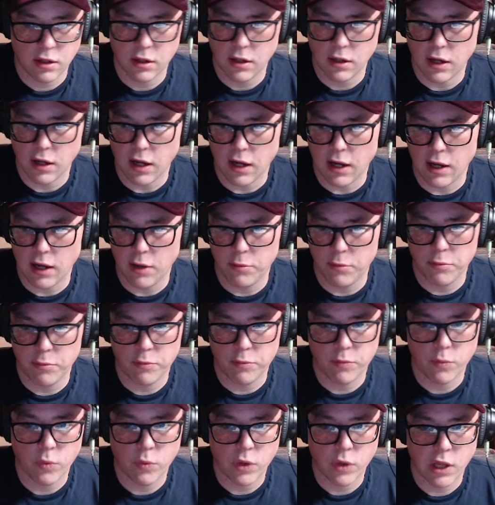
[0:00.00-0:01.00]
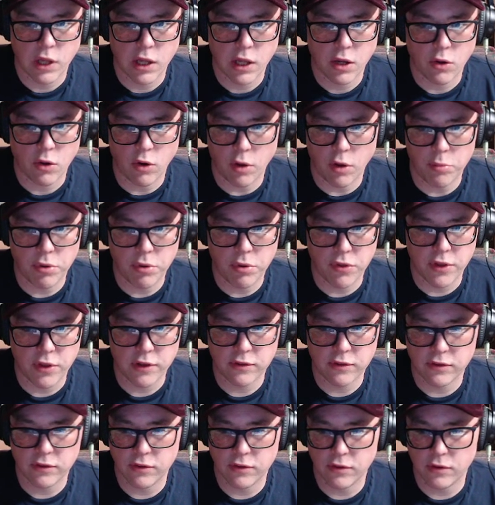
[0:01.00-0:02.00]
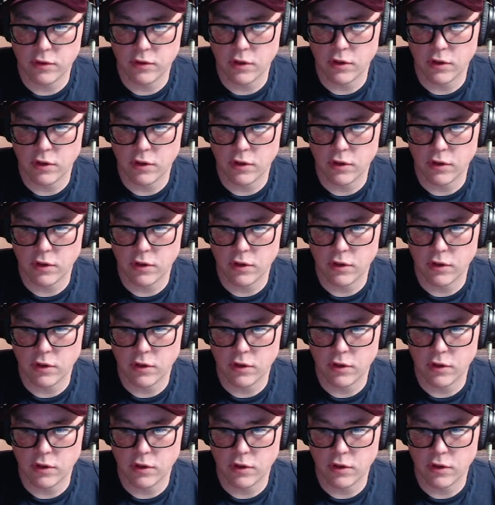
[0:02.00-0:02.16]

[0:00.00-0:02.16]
I'll put this.